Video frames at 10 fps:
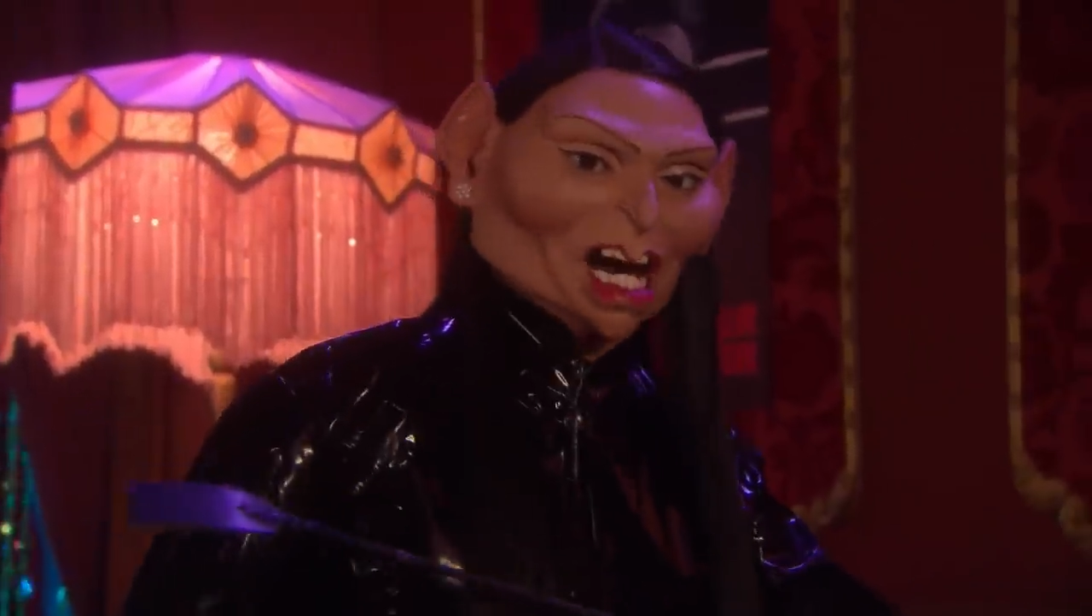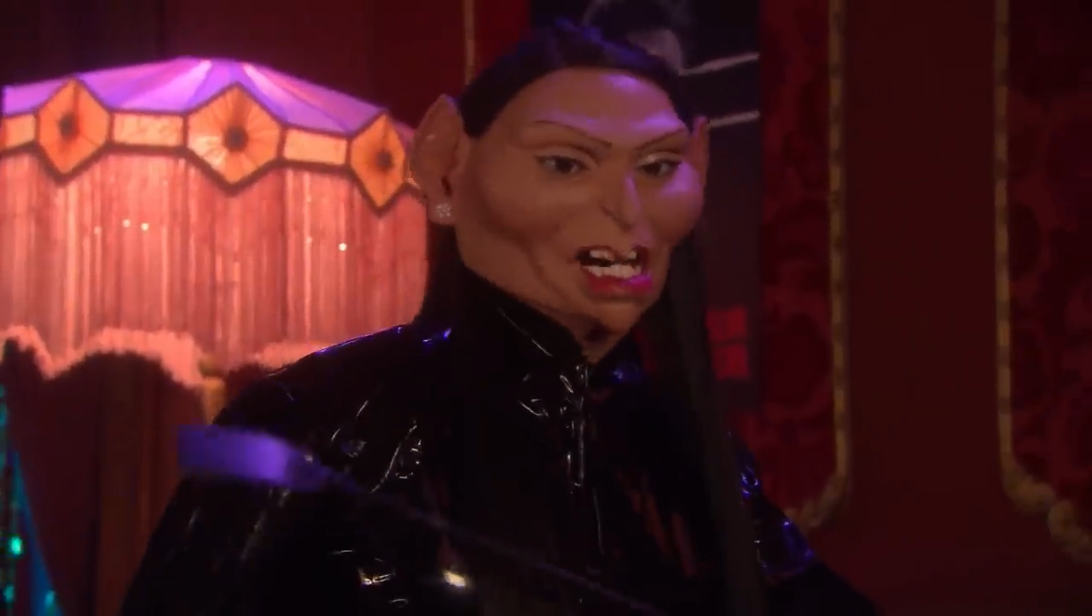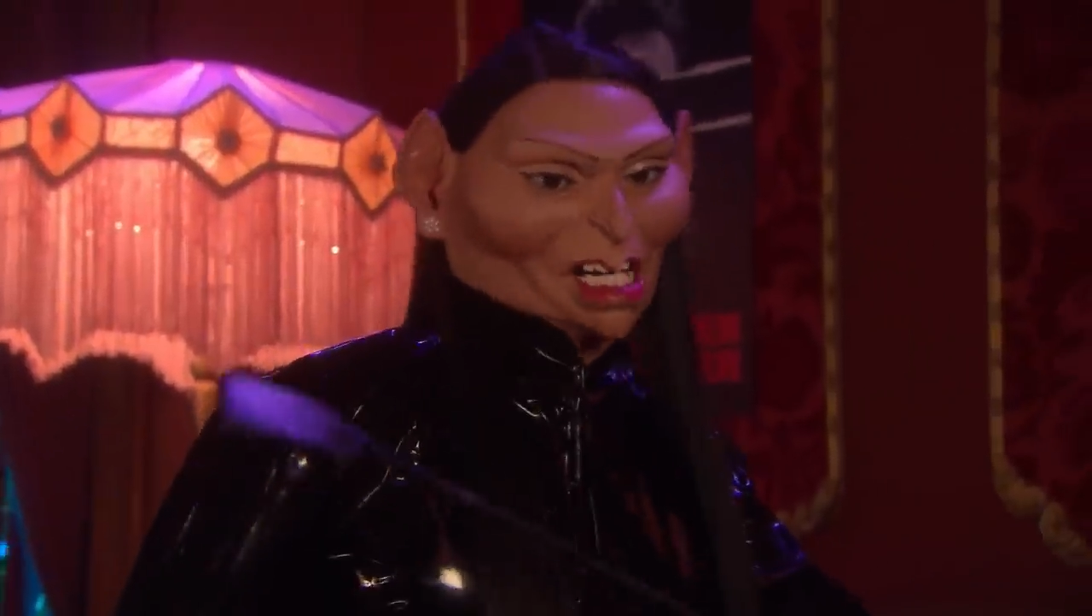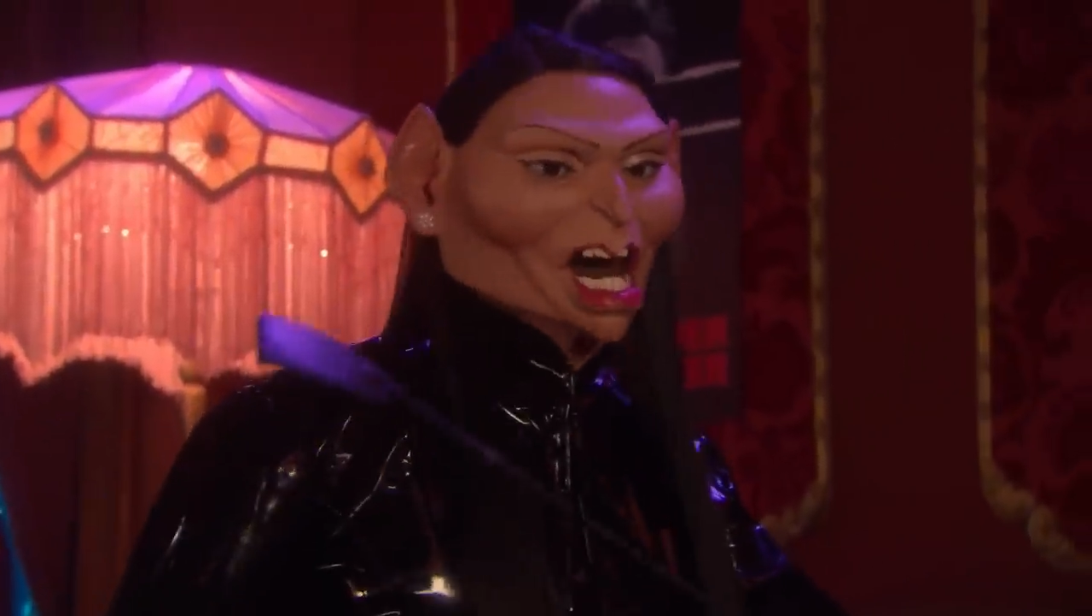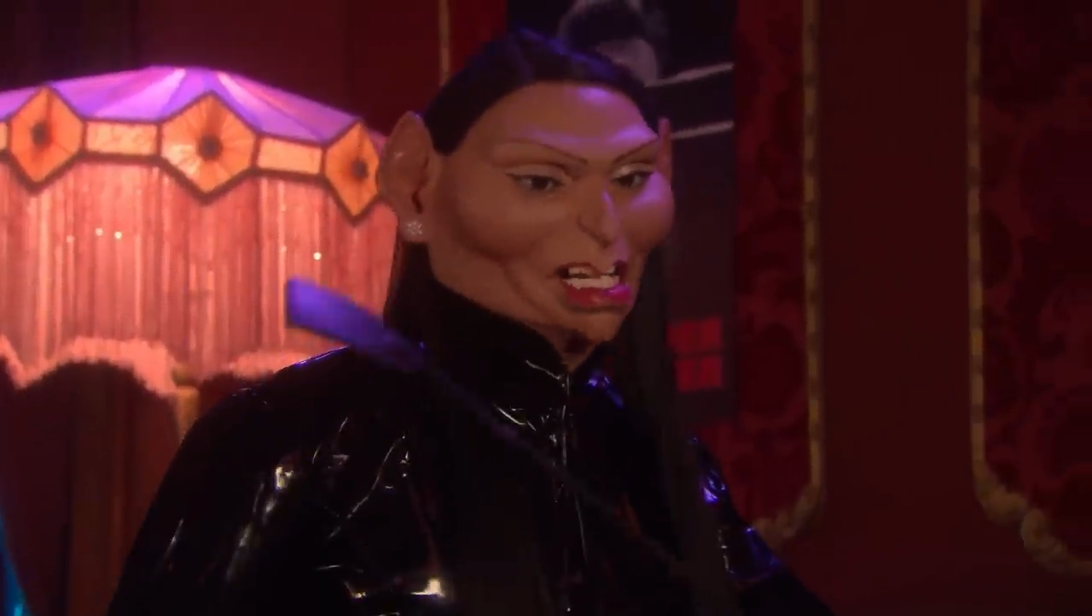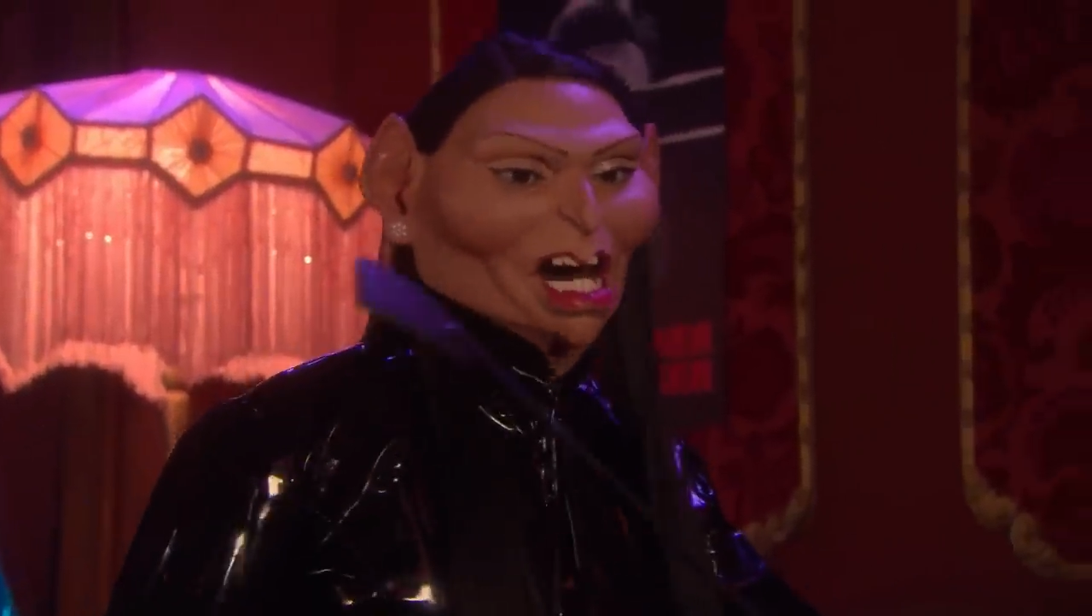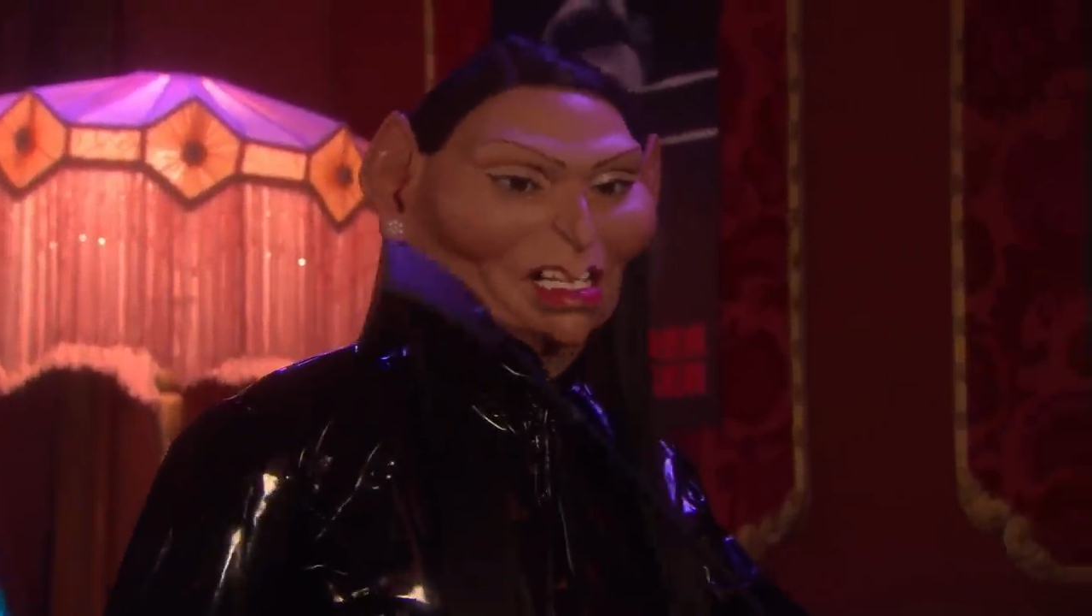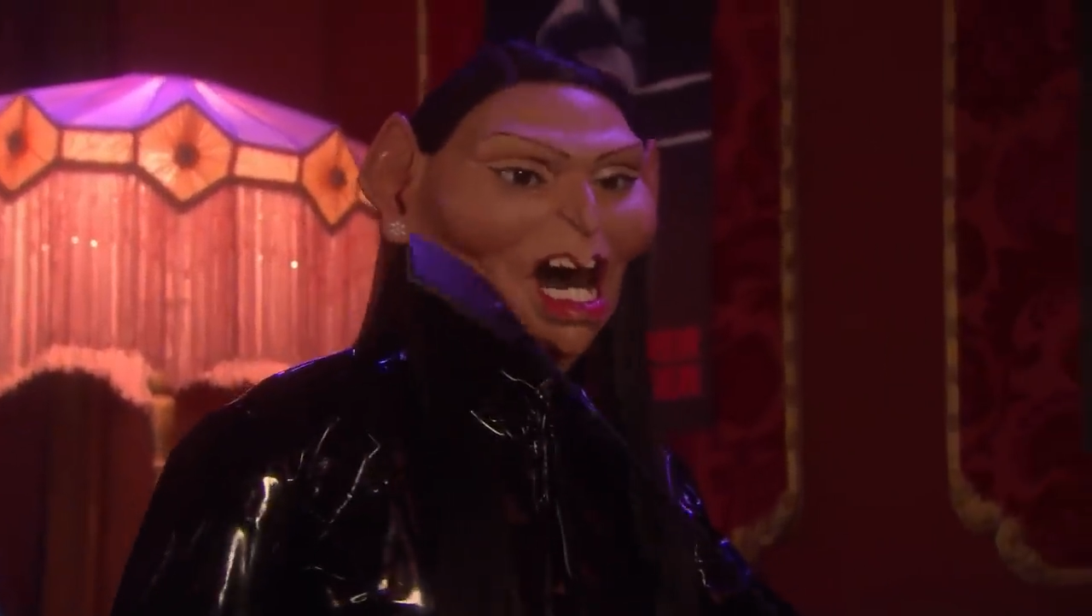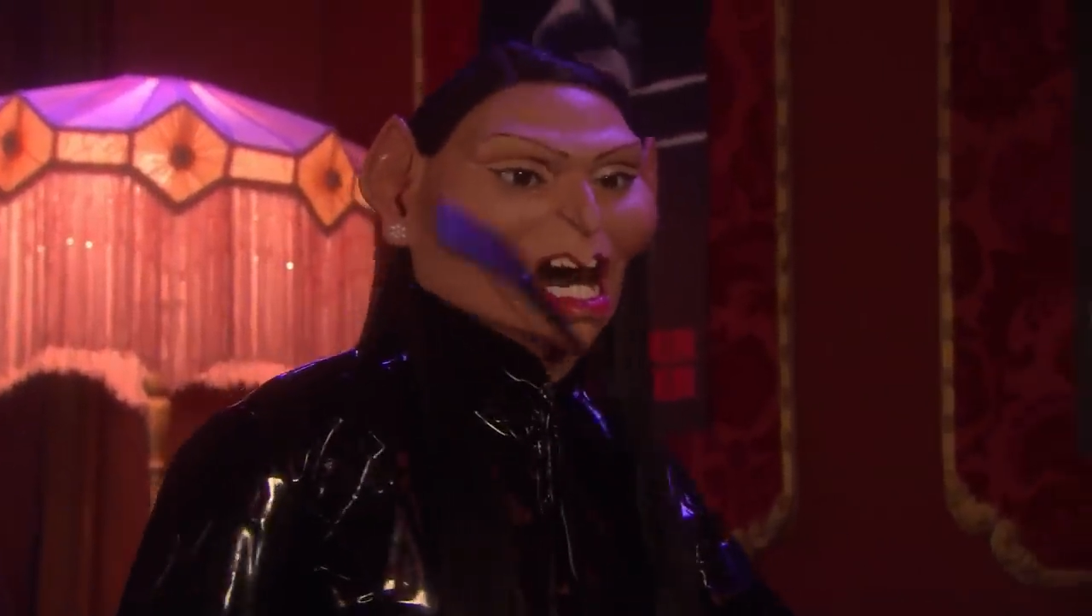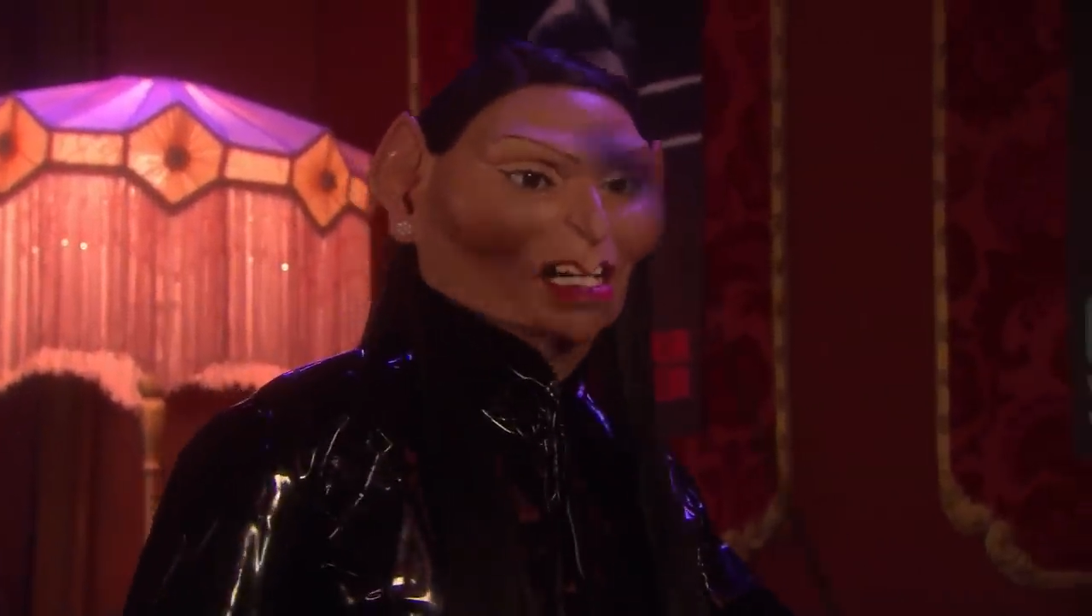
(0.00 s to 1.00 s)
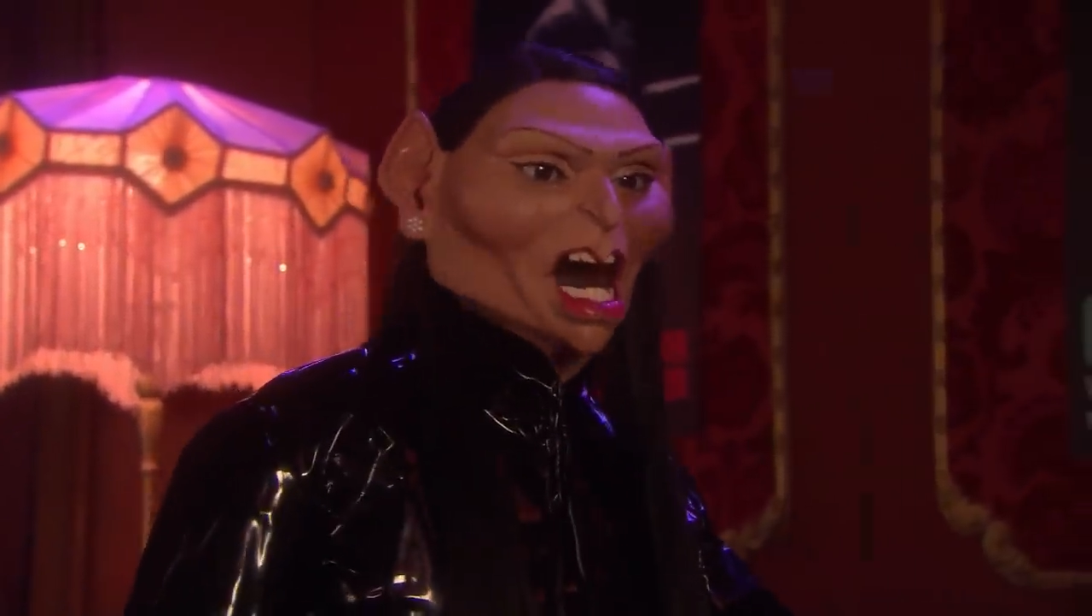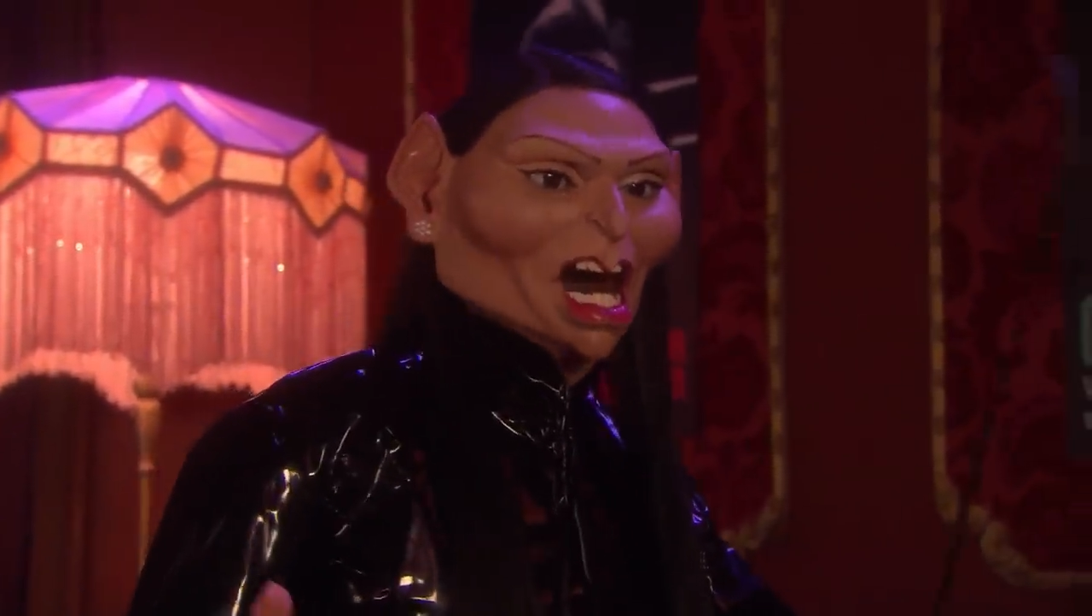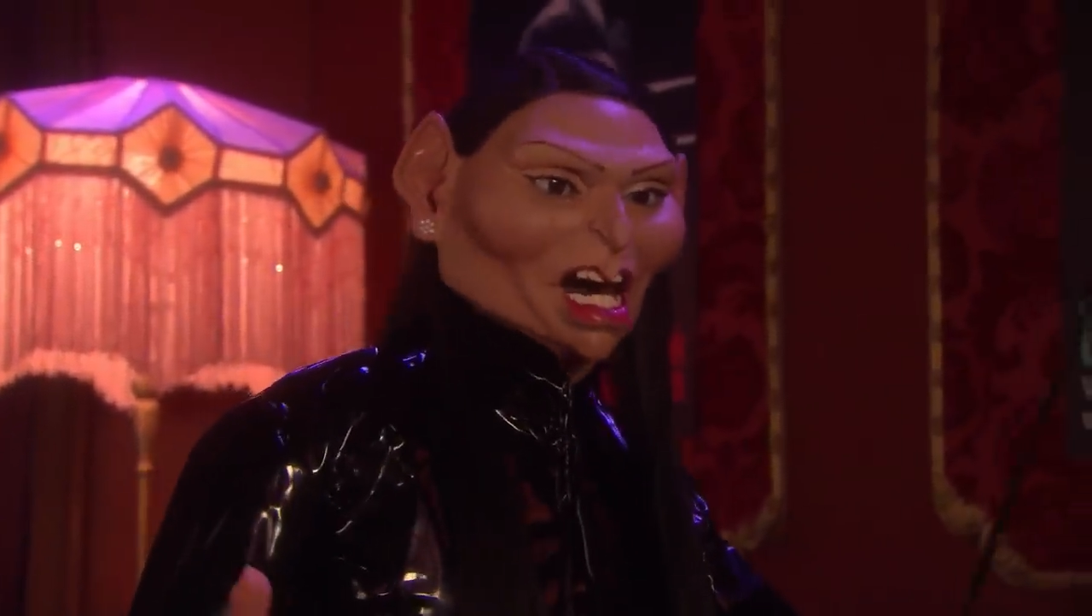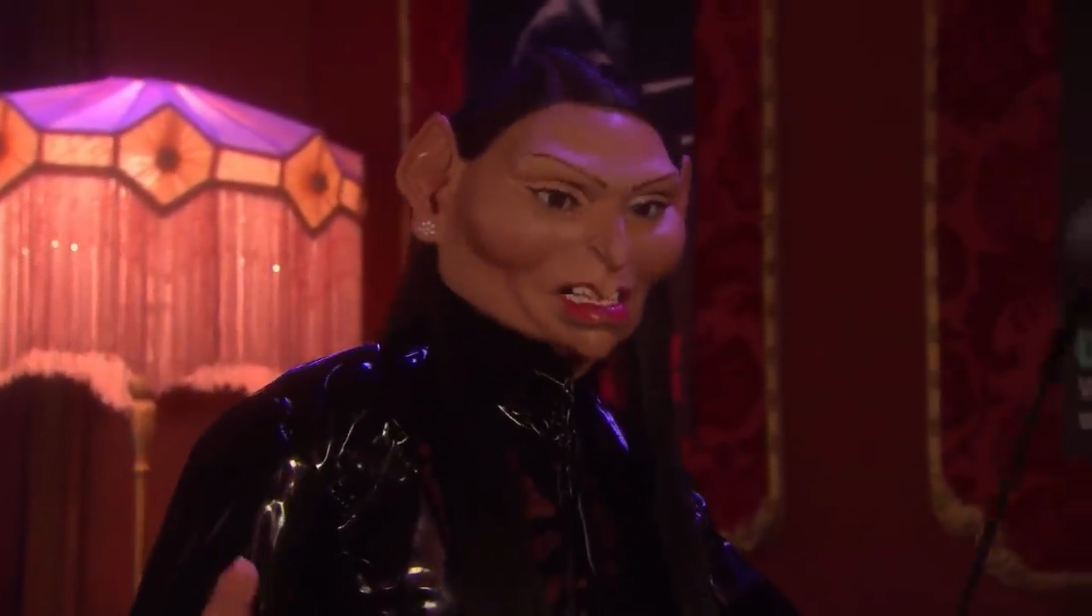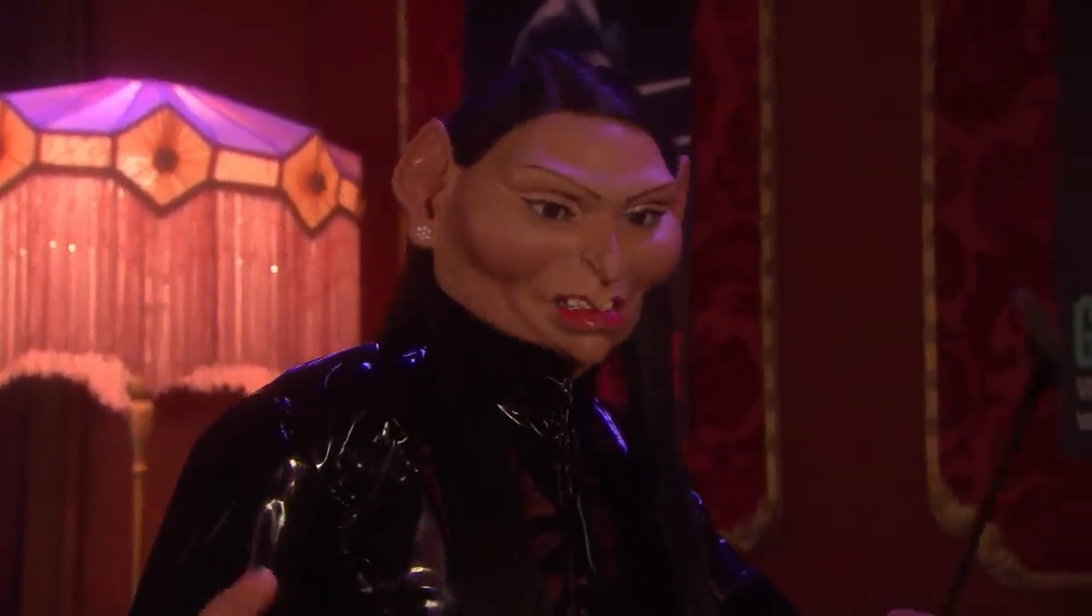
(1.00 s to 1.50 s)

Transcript: kink do you want today?